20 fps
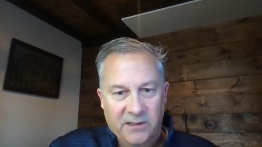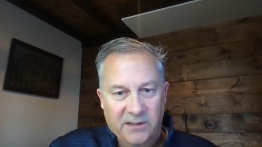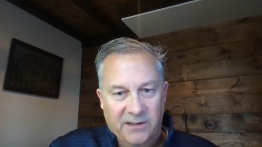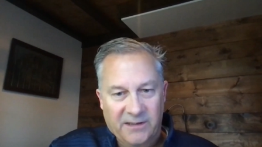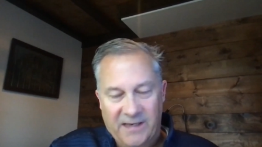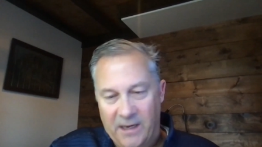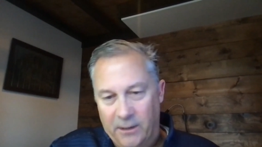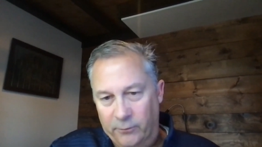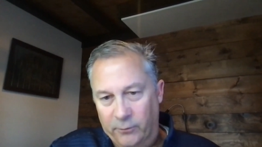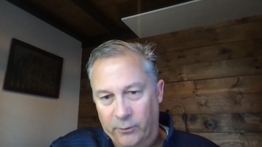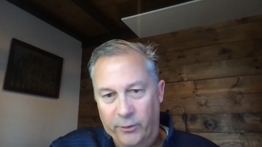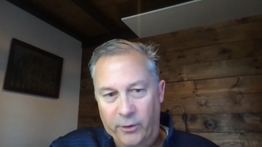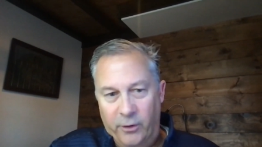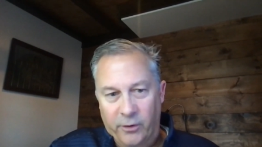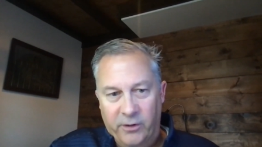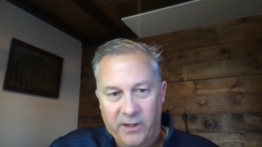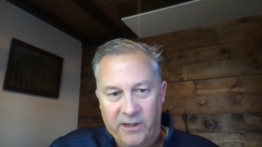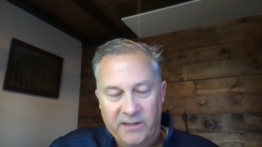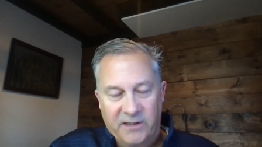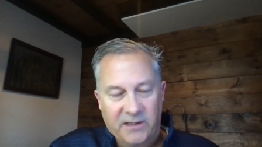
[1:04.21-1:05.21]
and download
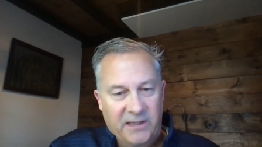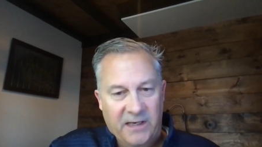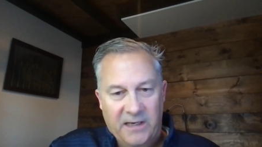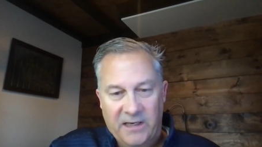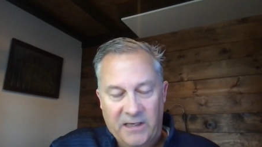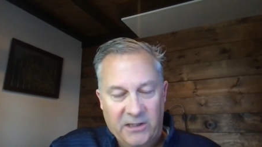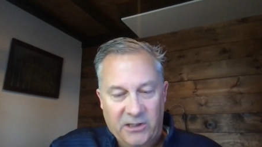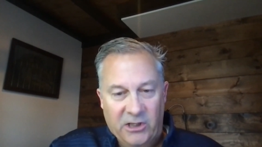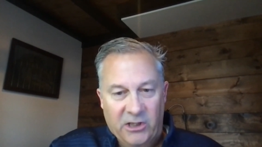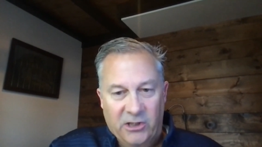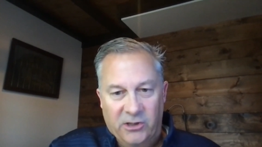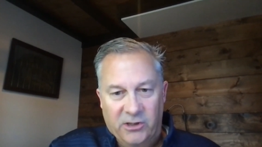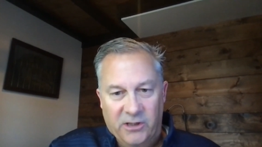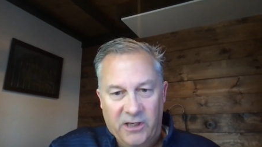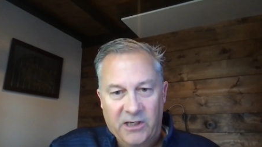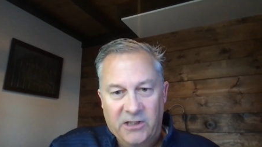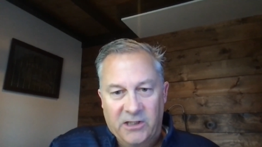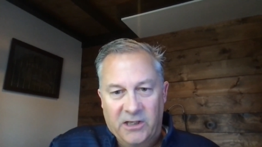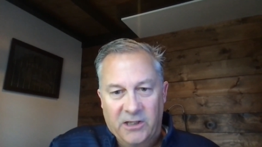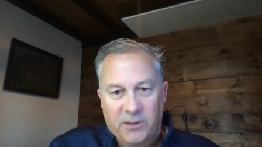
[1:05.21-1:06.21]
all kinds of data.
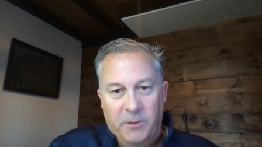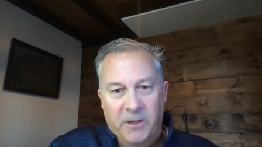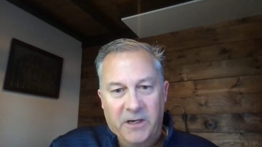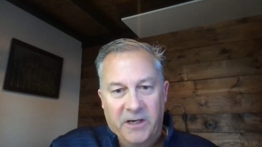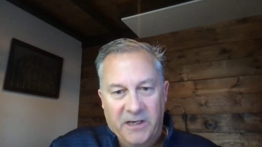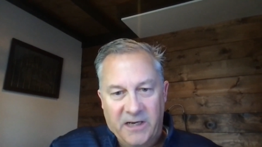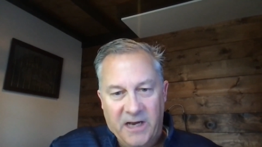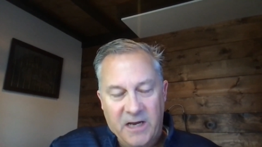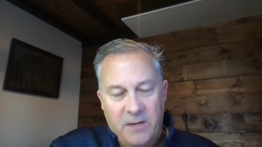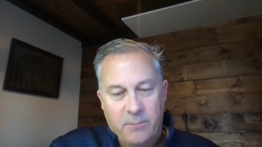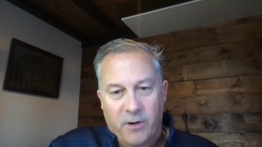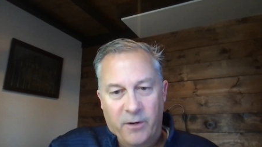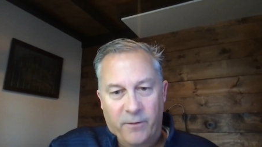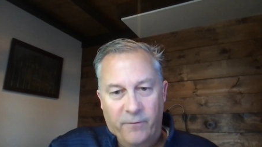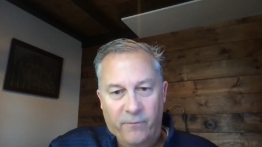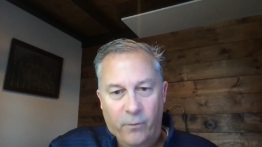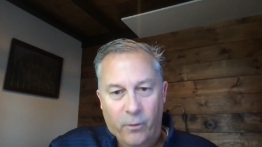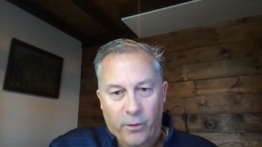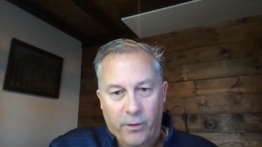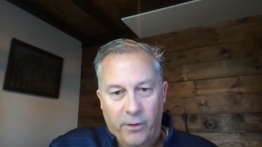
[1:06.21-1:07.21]
It's been a nightmare
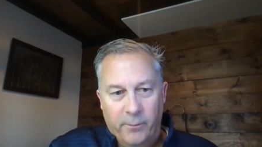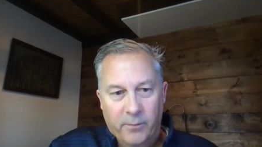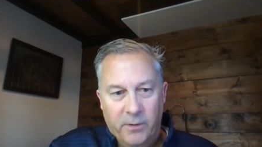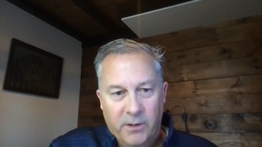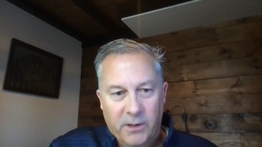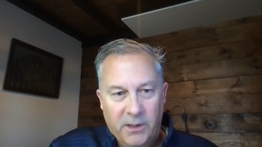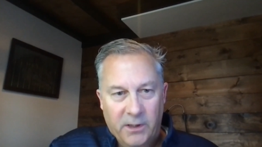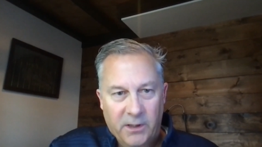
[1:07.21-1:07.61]
for them.